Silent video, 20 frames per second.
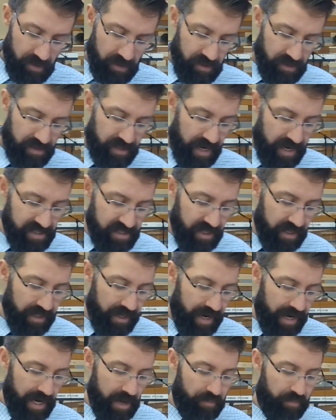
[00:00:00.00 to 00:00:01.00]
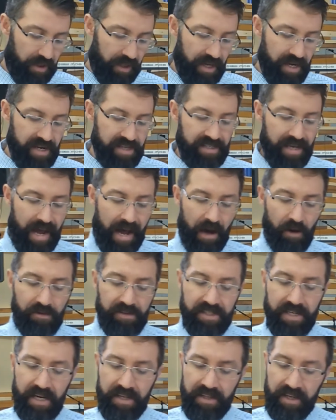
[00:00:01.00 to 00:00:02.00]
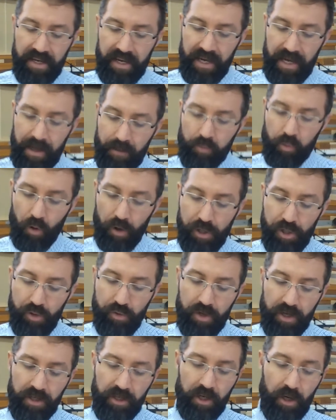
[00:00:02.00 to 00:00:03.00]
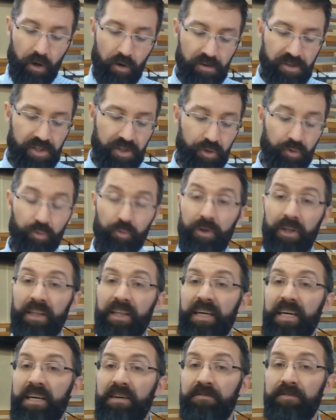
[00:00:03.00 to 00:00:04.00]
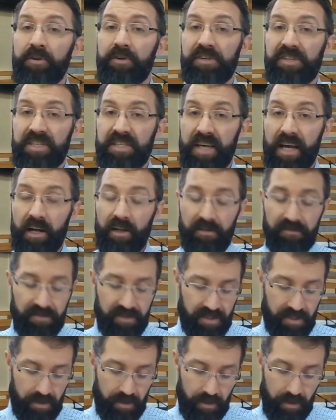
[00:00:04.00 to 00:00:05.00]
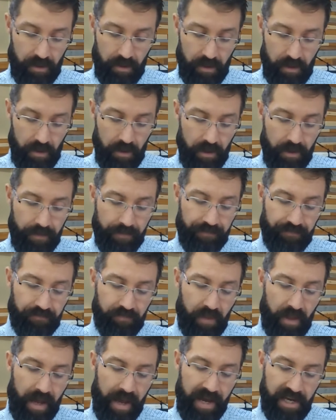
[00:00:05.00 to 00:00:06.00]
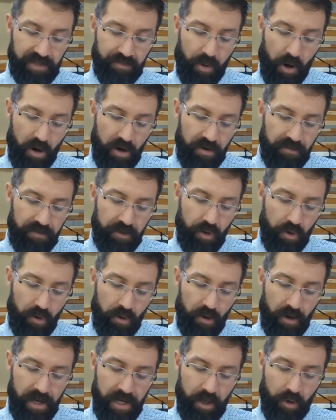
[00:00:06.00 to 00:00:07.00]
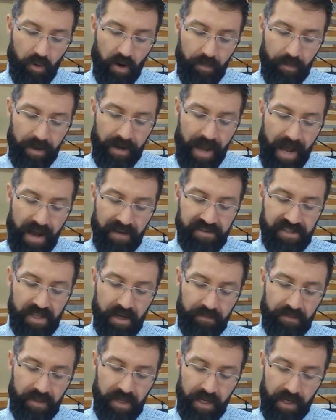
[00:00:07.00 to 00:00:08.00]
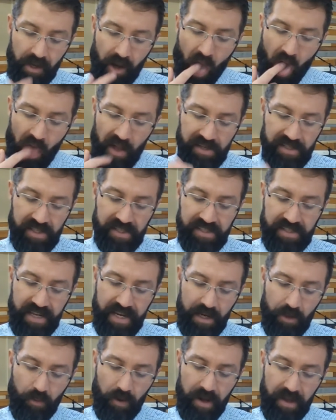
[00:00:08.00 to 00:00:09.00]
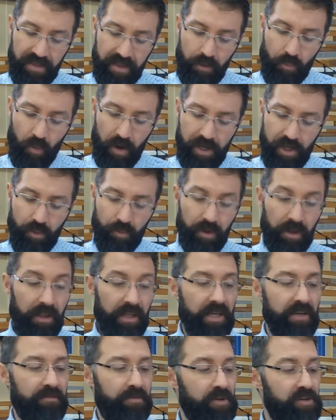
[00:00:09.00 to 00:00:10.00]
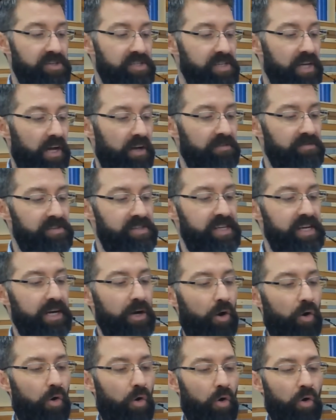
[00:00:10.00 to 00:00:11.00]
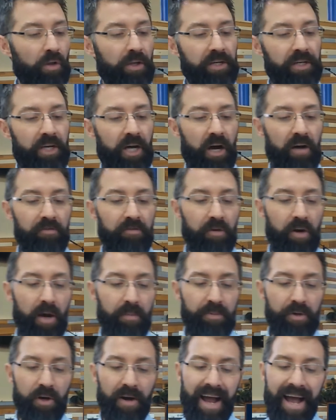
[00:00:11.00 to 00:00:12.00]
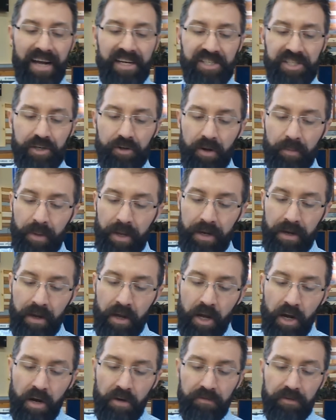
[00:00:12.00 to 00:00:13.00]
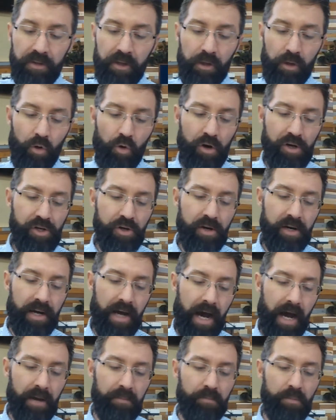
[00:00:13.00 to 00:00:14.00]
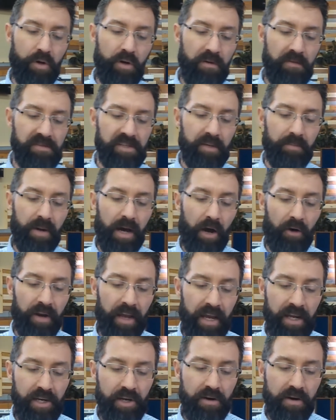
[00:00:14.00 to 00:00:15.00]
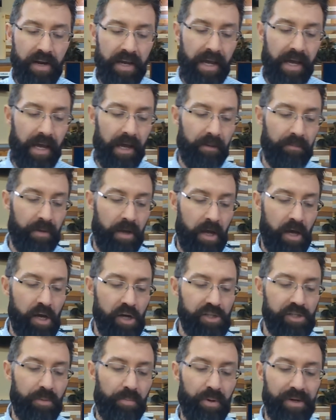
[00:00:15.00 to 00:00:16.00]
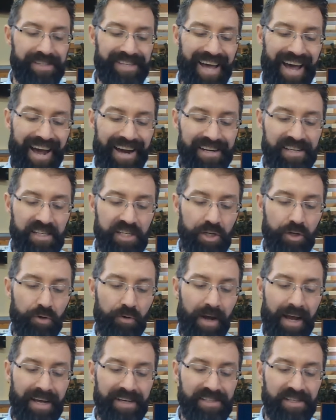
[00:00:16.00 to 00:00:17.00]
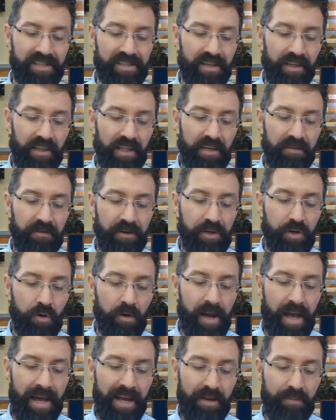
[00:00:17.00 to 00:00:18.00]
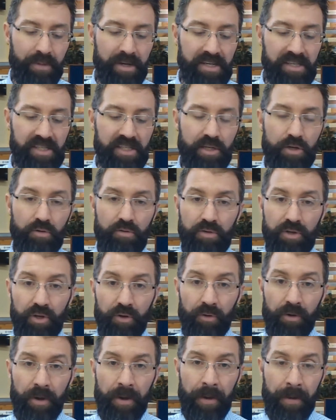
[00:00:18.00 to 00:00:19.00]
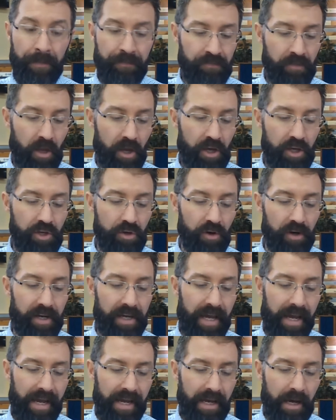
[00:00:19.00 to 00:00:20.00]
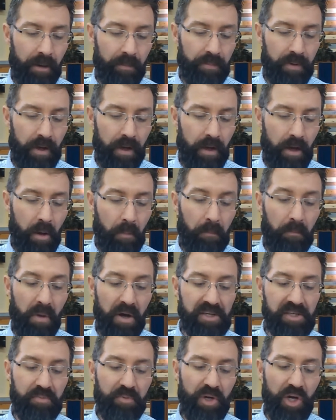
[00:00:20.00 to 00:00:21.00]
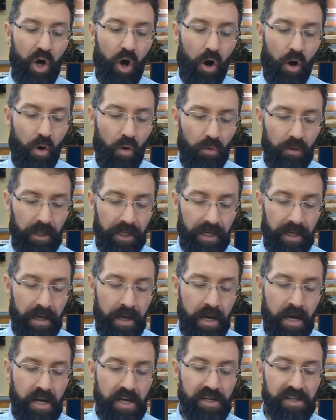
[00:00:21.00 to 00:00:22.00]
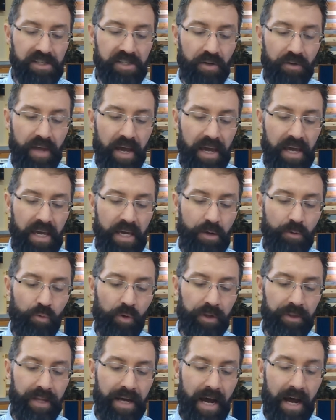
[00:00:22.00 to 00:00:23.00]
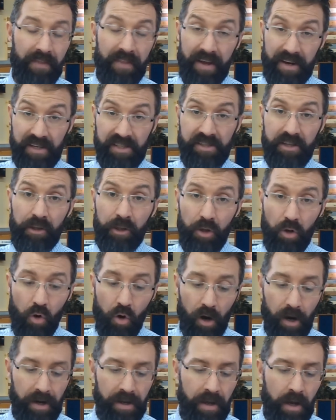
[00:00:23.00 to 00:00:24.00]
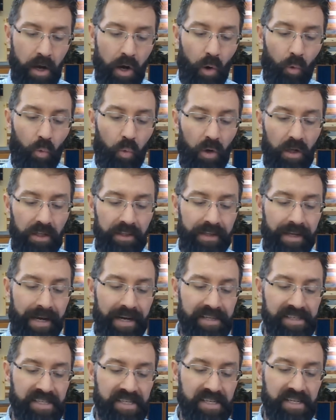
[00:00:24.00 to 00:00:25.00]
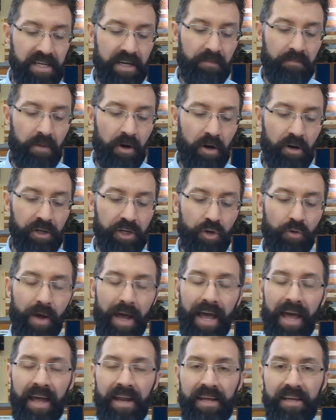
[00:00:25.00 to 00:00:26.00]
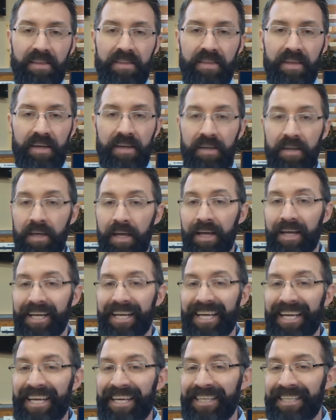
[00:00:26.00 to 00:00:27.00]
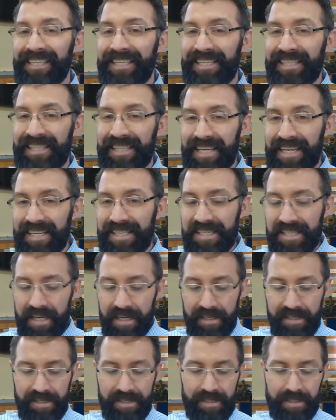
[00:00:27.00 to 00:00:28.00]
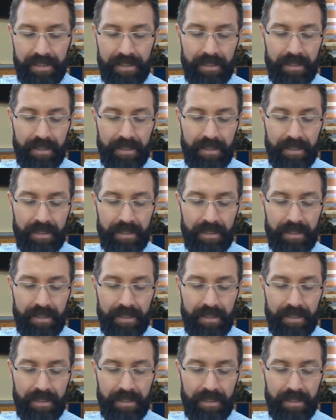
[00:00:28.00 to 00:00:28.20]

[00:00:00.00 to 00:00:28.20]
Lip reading: Designate a place outside the camp where you can go to relieve yourselves. As part of your equipment, have something to dig with, and when you relieve yourself, dig a hole and cover up your excrement. For the Lord your God moves about in your camp to protect you and to deliver your enemies to you. Your camp must be holy, so that he will not, that is the Lord, will not see among you anything indecent